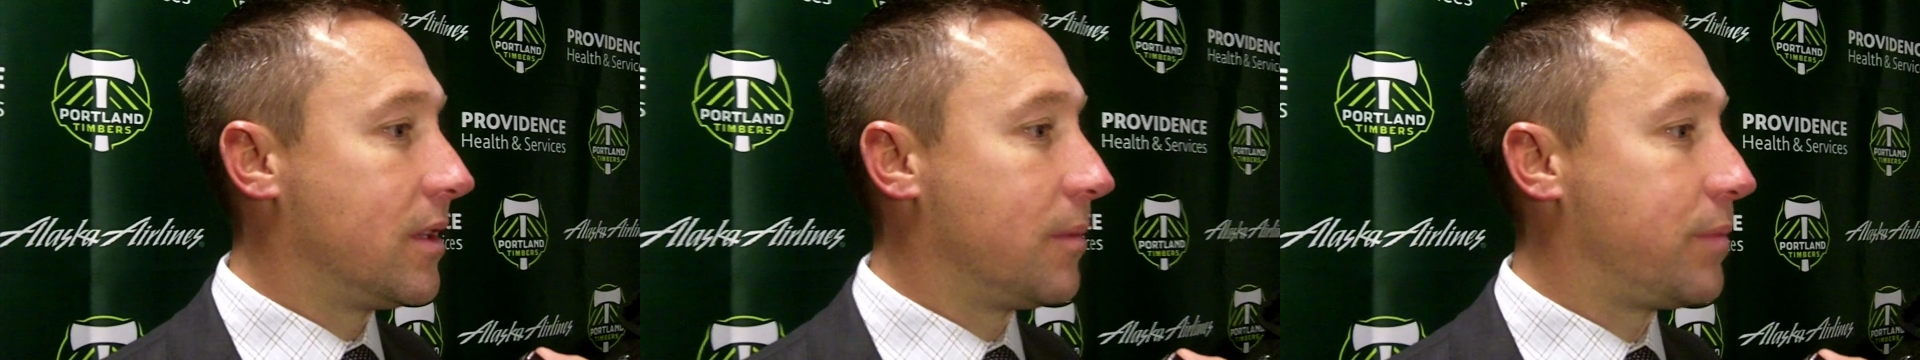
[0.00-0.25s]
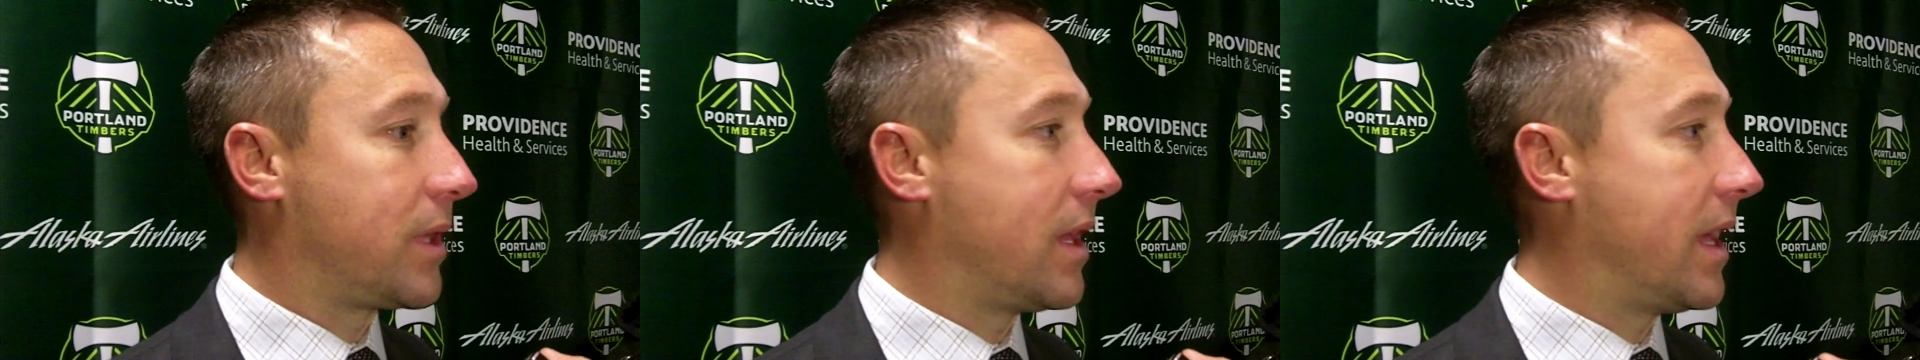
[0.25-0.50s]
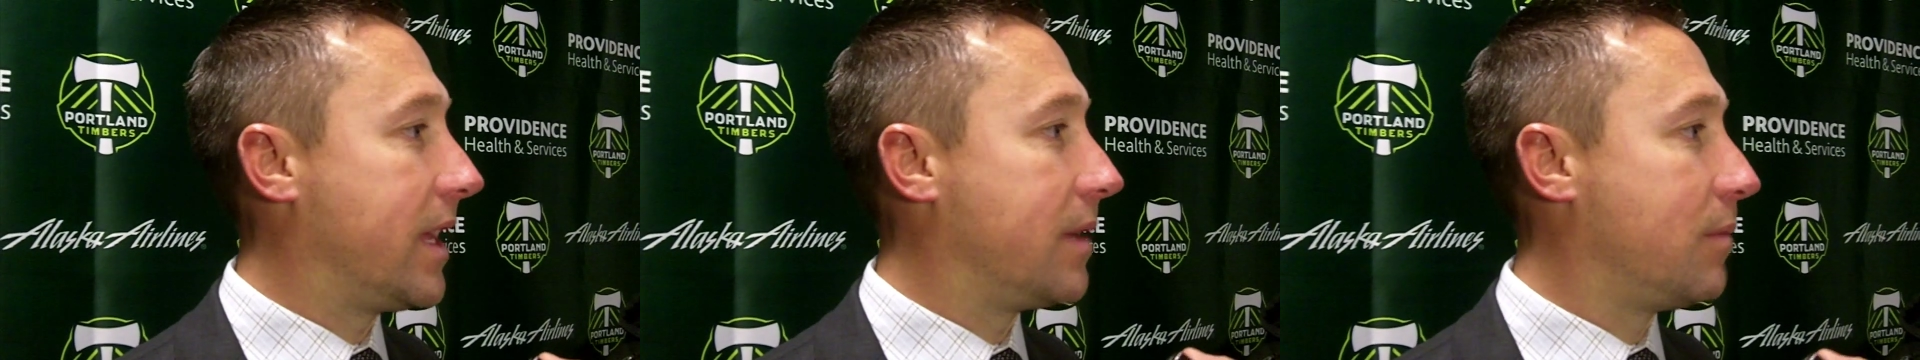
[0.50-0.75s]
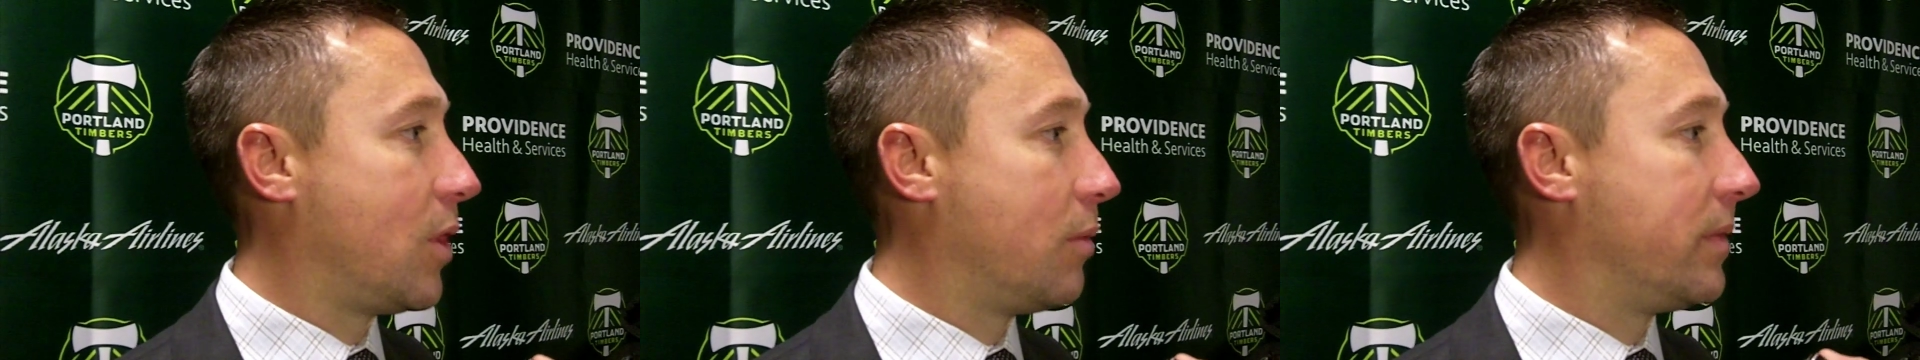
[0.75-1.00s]
the play
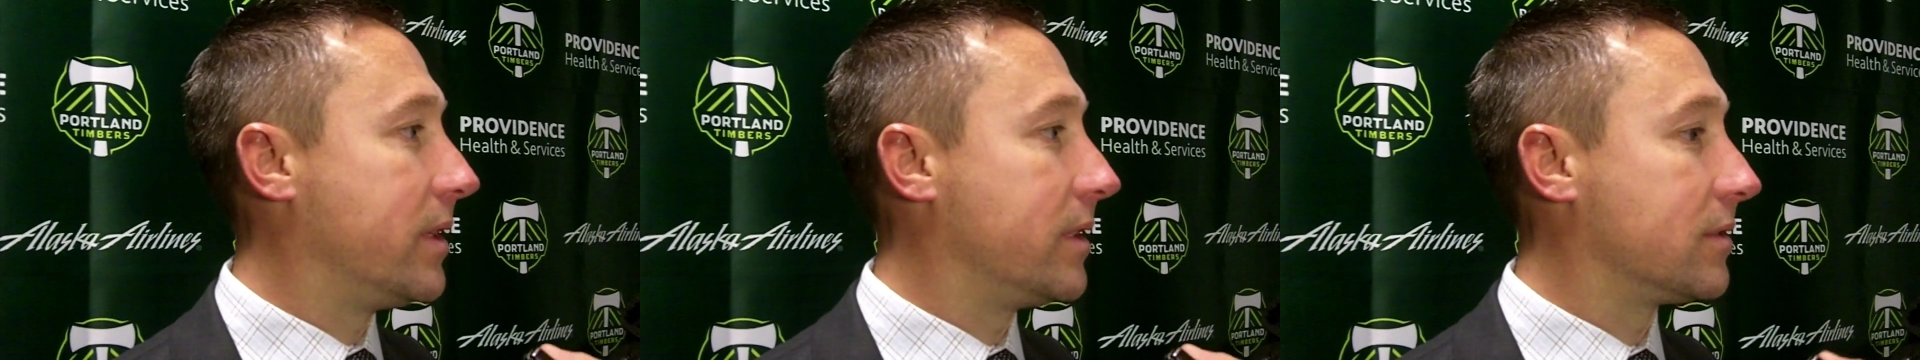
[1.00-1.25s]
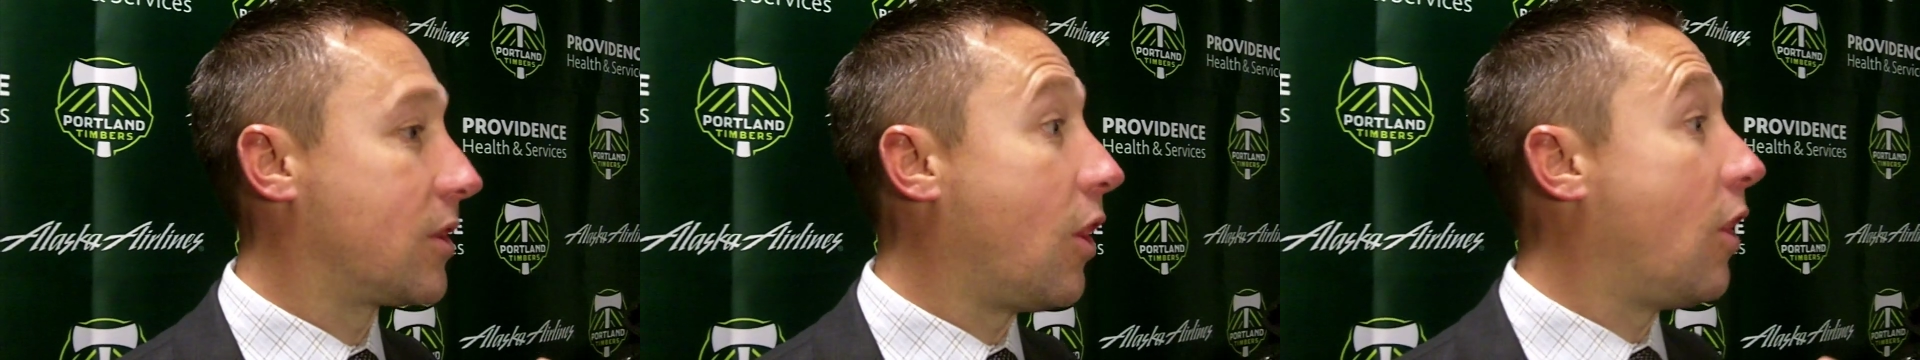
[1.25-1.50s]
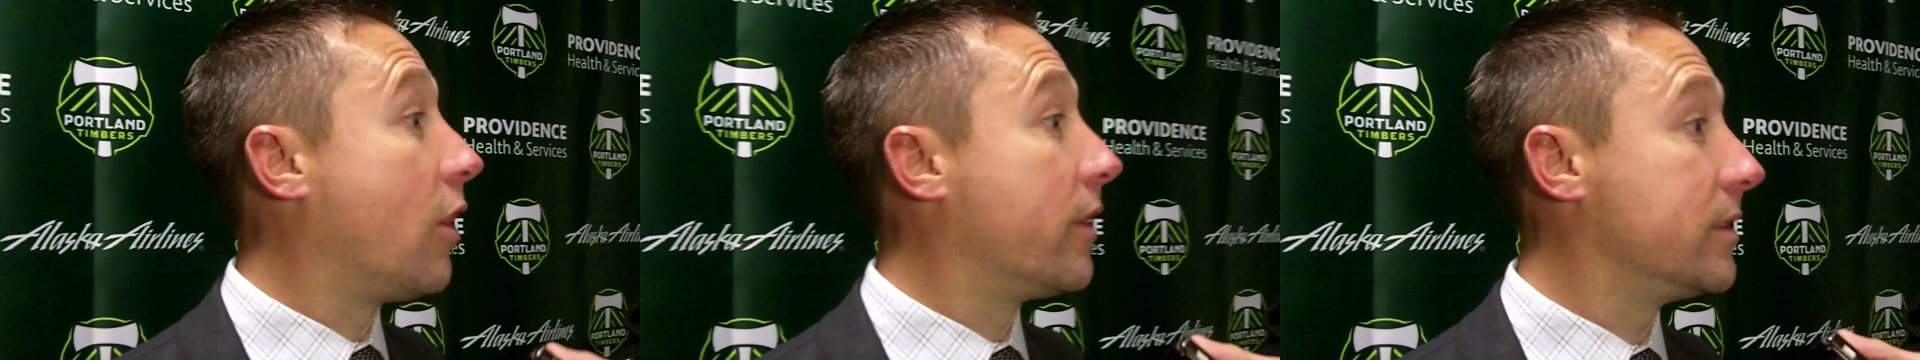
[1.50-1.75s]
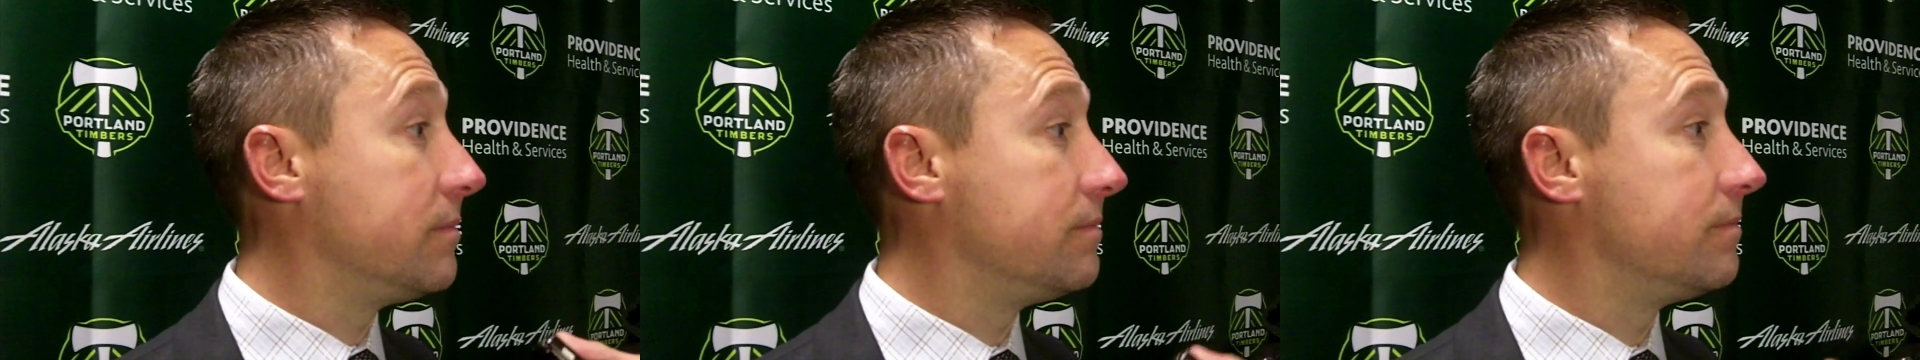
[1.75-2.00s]
and moment and call
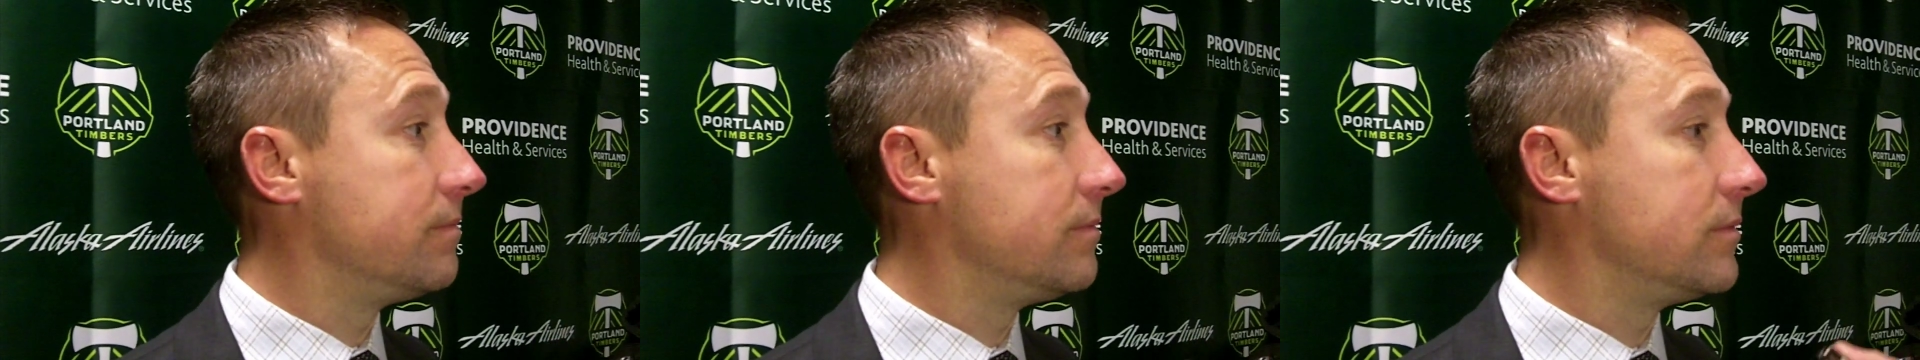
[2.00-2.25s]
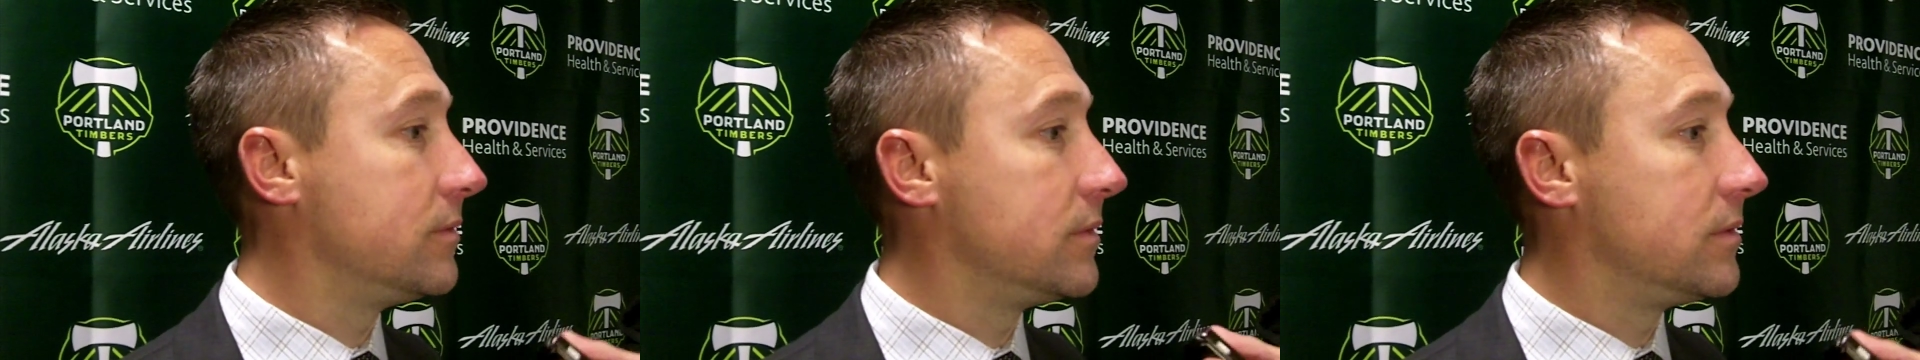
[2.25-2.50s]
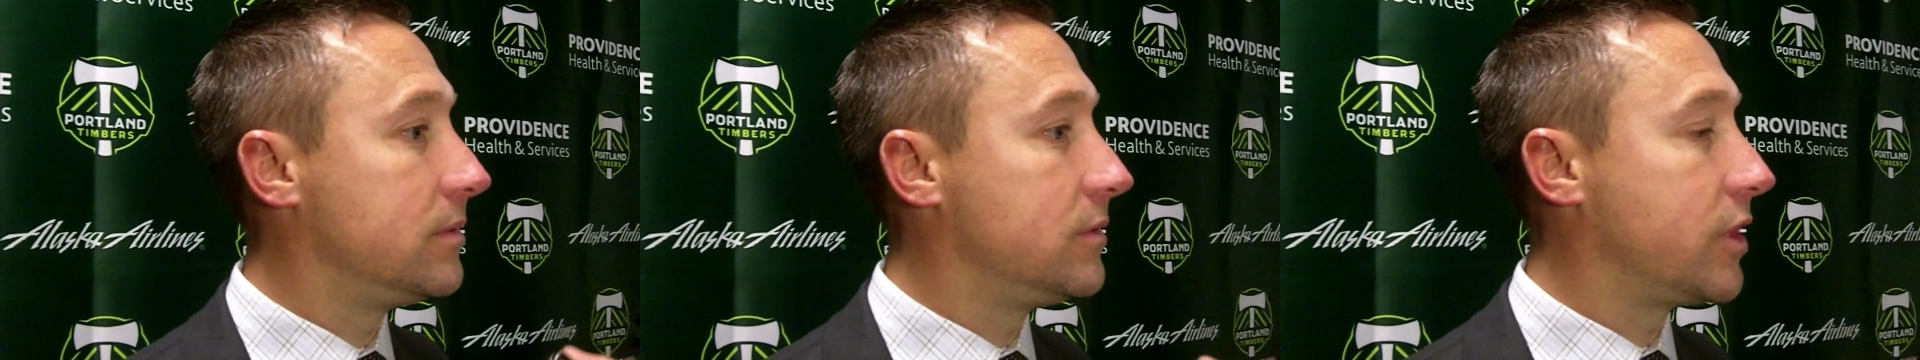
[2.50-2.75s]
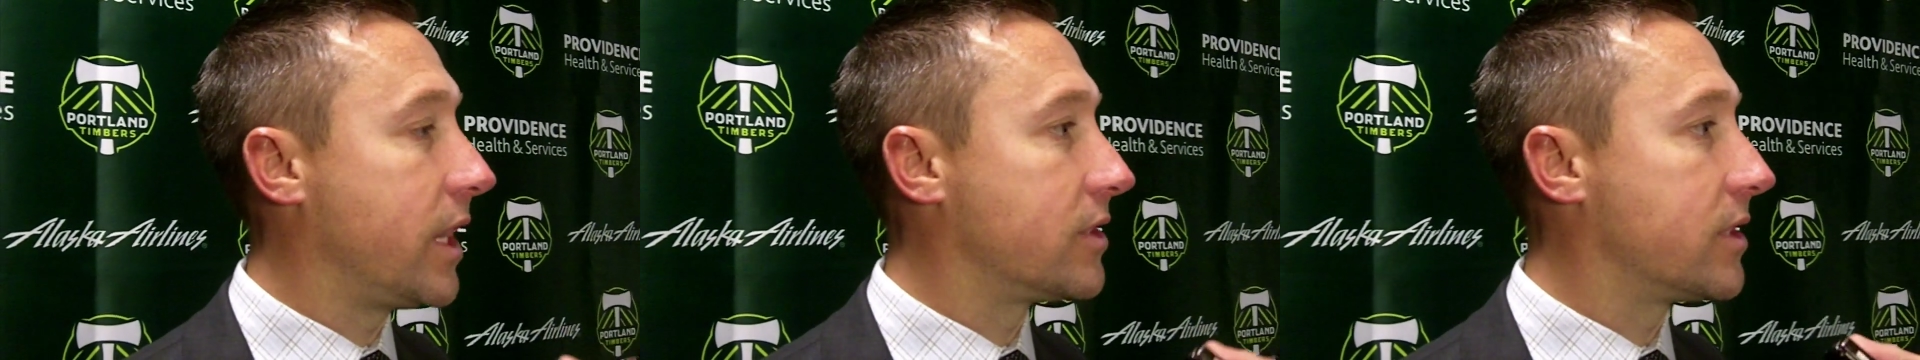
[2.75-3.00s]
that
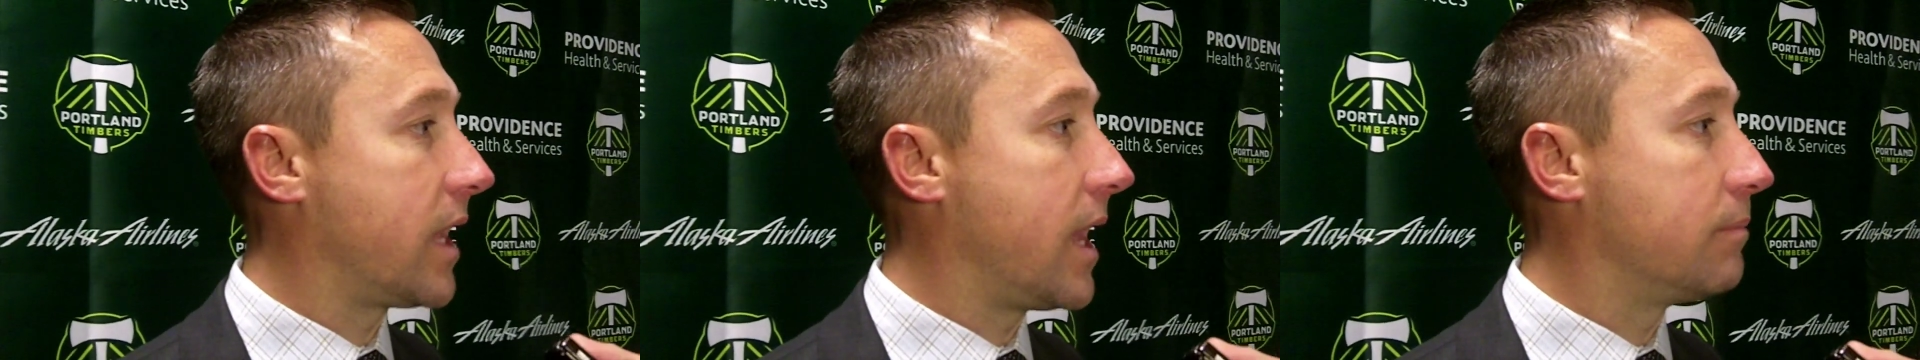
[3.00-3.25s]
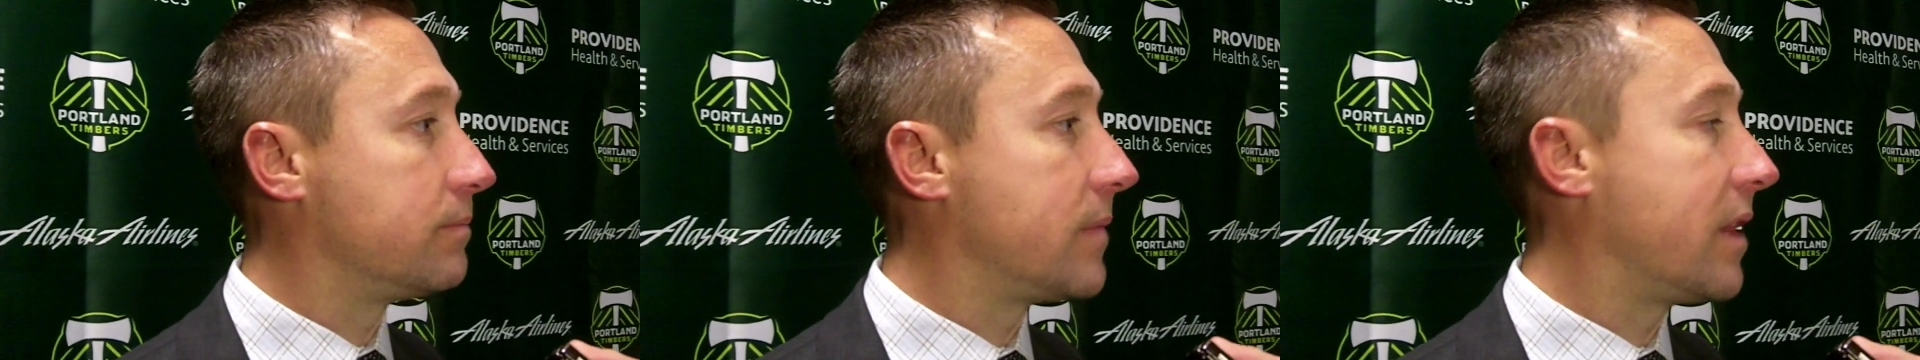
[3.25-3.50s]
changed the game.